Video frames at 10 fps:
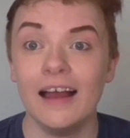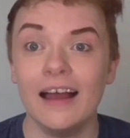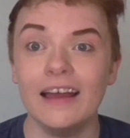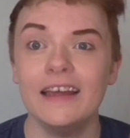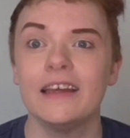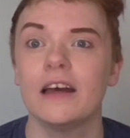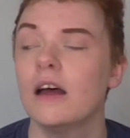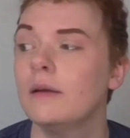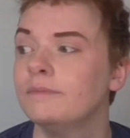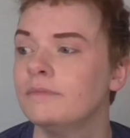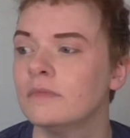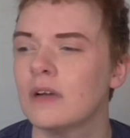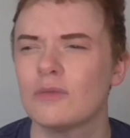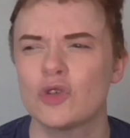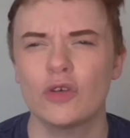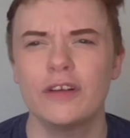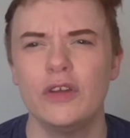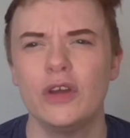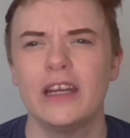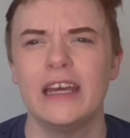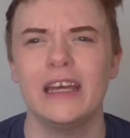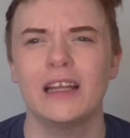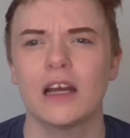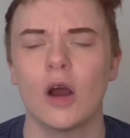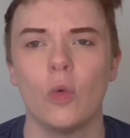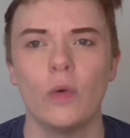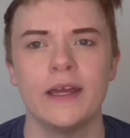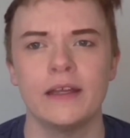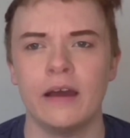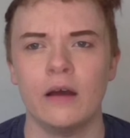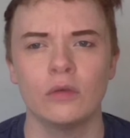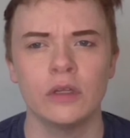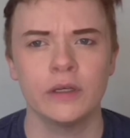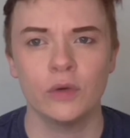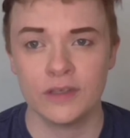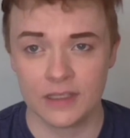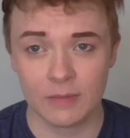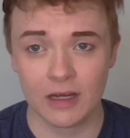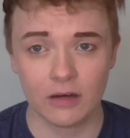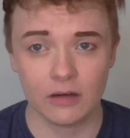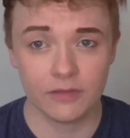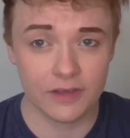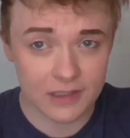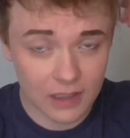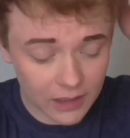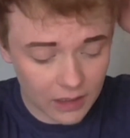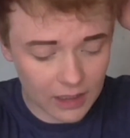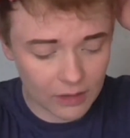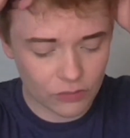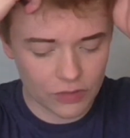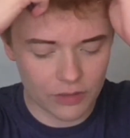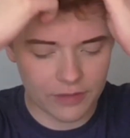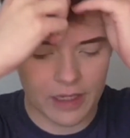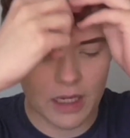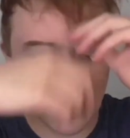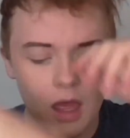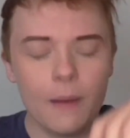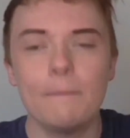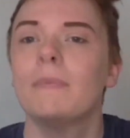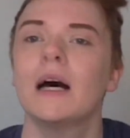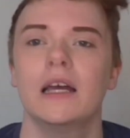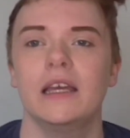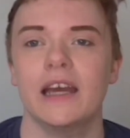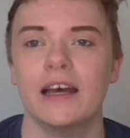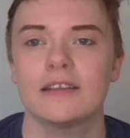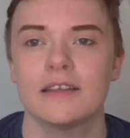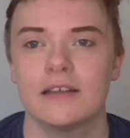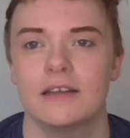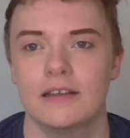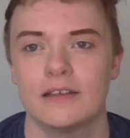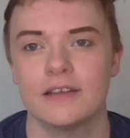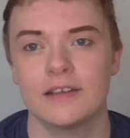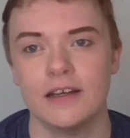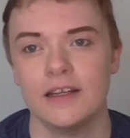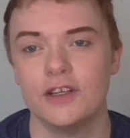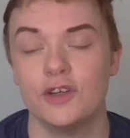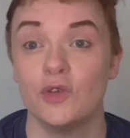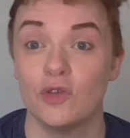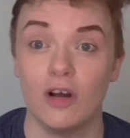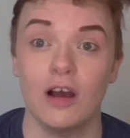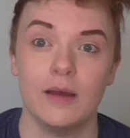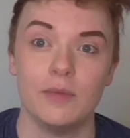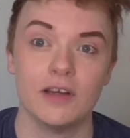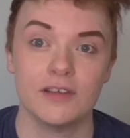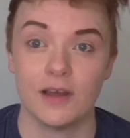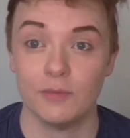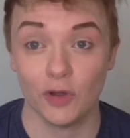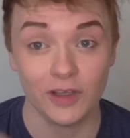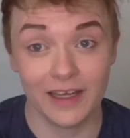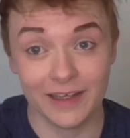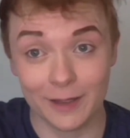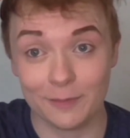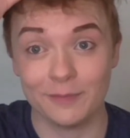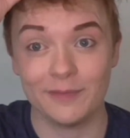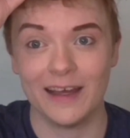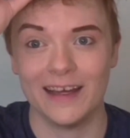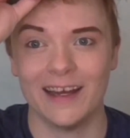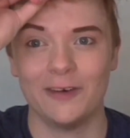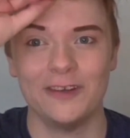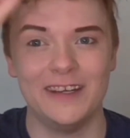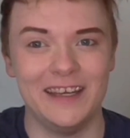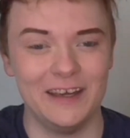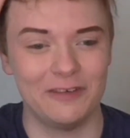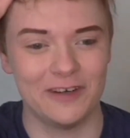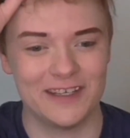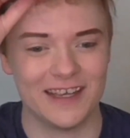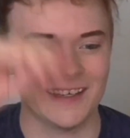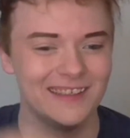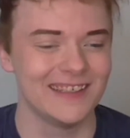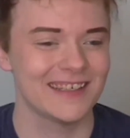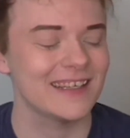Hi, I'm sorry if you can hear like a weird howling noise in the background of this like outro thing. My cat has decided to cry because I'm not letting him hang out in here for a second.